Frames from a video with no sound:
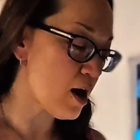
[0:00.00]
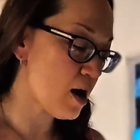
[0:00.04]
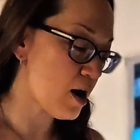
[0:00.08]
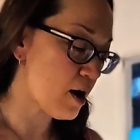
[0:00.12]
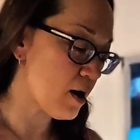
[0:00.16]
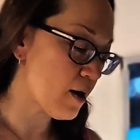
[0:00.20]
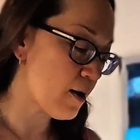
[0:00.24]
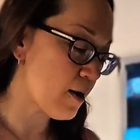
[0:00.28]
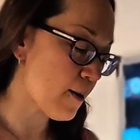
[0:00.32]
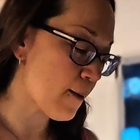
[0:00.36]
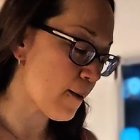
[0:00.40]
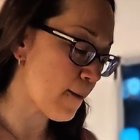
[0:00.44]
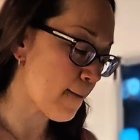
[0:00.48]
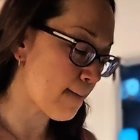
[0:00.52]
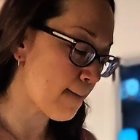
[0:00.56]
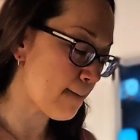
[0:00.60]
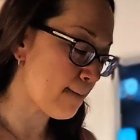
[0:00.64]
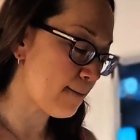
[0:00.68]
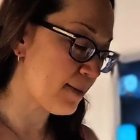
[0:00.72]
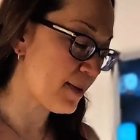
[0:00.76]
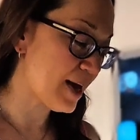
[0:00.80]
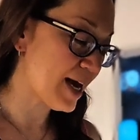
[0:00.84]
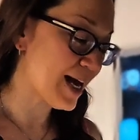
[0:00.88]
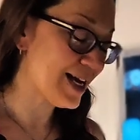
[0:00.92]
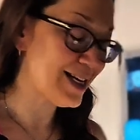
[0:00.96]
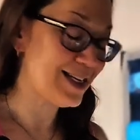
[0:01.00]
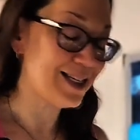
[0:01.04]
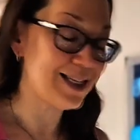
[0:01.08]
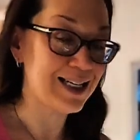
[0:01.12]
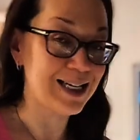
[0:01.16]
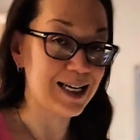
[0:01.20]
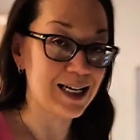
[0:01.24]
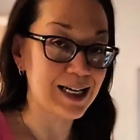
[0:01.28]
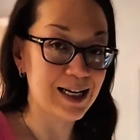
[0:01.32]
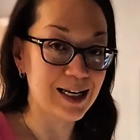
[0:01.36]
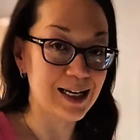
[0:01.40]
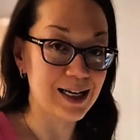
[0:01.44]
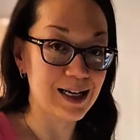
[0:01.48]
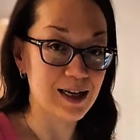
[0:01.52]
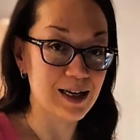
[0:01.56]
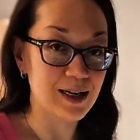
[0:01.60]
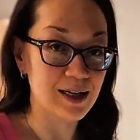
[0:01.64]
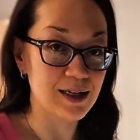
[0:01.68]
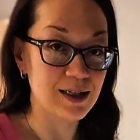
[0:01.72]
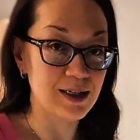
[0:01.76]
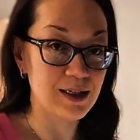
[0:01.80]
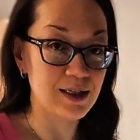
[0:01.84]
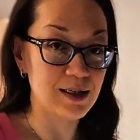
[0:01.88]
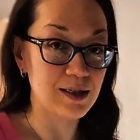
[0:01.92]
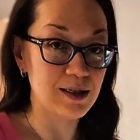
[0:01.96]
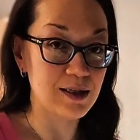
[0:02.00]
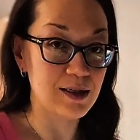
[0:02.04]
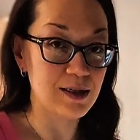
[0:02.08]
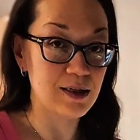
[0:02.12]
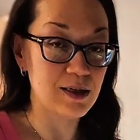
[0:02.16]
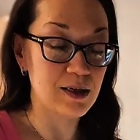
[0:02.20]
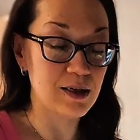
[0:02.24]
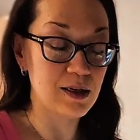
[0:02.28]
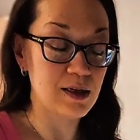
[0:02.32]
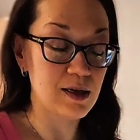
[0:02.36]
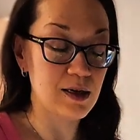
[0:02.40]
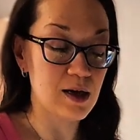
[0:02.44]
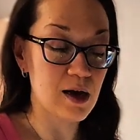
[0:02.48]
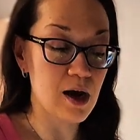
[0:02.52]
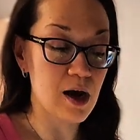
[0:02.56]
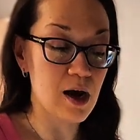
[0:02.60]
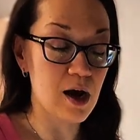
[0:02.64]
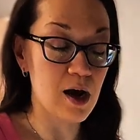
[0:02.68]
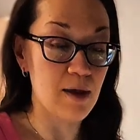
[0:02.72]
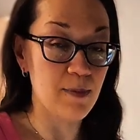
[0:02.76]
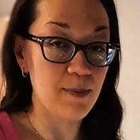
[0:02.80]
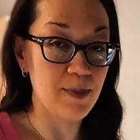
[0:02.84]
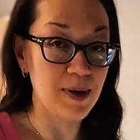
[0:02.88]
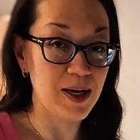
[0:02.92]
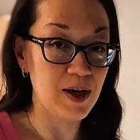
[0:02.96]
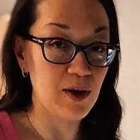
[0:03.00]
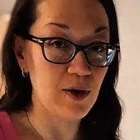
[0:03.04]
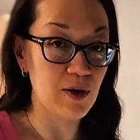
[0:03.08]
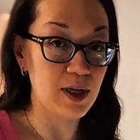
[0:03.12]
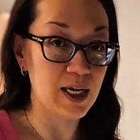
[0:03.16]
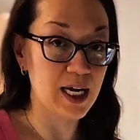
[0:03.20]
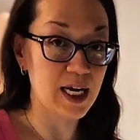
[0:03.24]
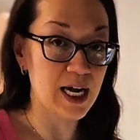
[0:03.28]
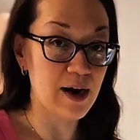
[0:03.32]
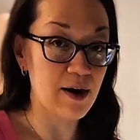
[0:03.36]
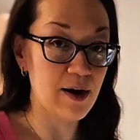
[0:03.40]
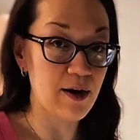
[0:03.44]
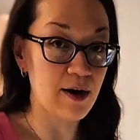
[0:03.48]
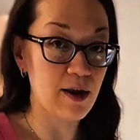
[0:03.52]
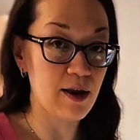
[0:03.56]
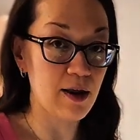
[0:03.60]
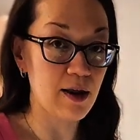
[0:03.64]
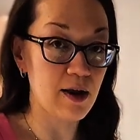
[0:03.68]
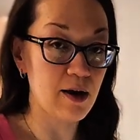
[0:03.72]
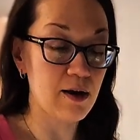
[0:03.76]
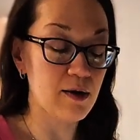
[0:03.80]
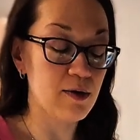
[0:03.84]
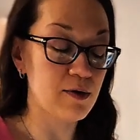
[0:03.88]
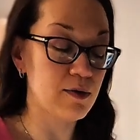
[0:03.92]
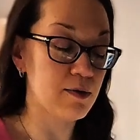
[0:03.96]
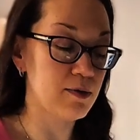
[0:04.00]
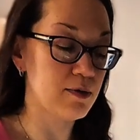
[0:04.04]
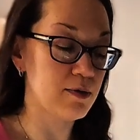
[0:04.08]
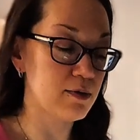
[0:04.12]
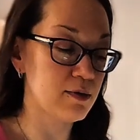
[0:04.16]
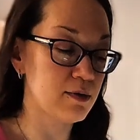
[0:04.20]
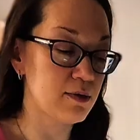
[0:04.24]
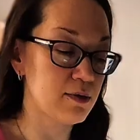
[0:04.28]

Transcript: I did peel the carrot though,